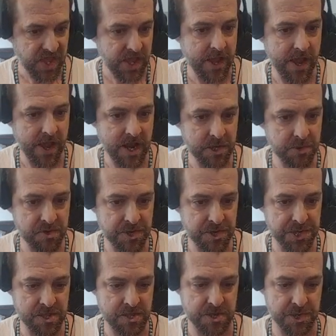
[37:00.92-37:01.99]
And as we
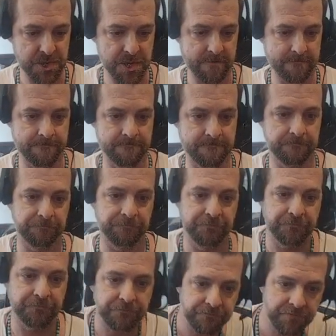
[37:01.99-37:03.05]
see this,
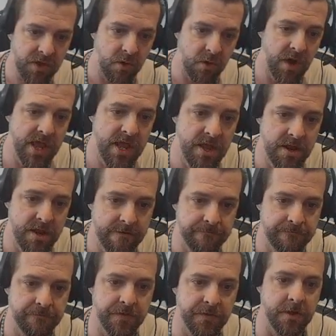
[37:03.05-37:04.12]
when I hit it,
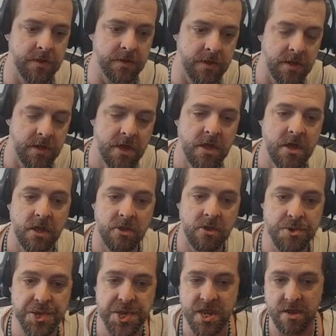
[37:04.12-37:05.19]
you
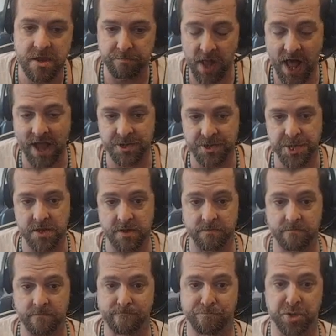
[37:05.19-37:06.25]
see it blast it
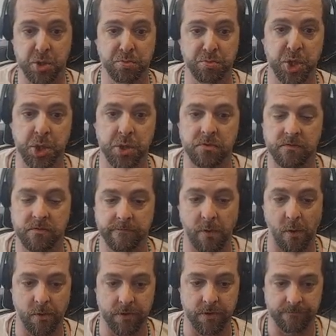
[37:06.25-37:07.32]

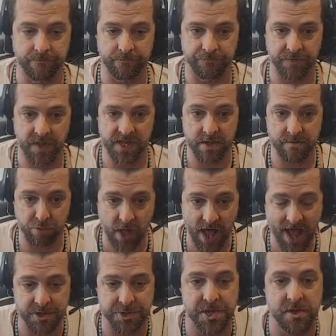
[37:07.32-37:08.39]
forward. Like it
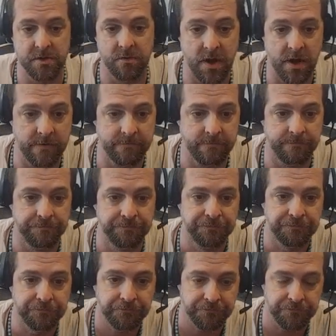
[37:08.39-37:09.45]
blasted, right?
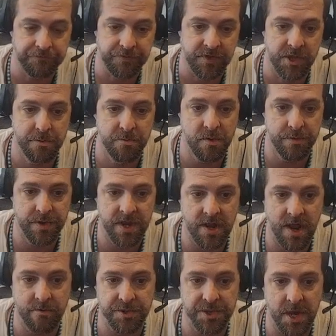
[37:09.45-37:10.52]
It's moving it.
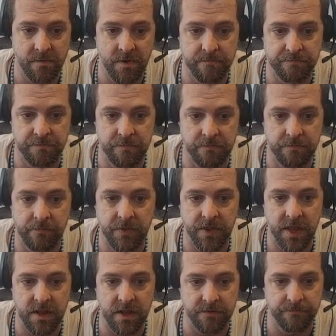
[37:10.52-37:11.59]
Every time I
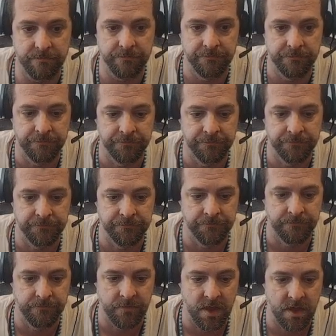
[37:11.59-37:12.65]
hit it.
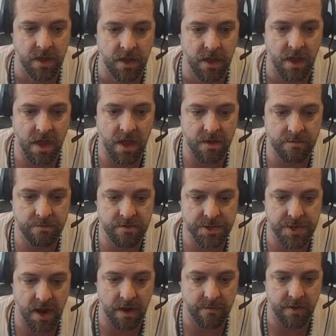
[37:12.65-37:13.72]
Every
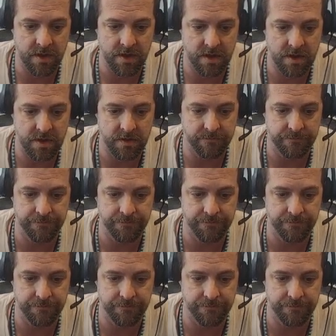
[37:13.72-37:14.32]
time I hit it.